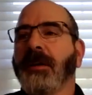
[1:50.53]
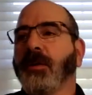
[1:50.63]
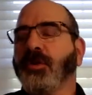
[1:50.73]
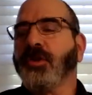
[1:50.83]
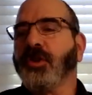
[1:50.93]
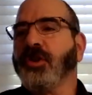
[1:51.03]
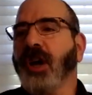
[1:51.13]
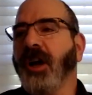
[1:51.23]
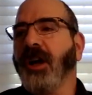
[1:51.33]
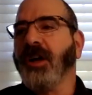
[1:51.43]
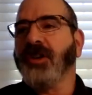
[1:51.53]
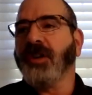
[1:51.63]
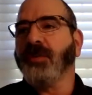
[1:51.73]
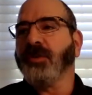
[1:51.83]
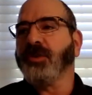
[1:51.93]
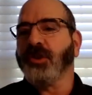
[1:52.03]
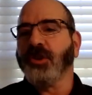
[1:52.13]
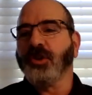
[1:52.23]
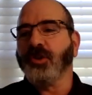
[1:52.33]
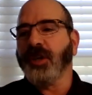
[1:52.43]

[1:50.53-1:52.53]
surg-onc, general surgery,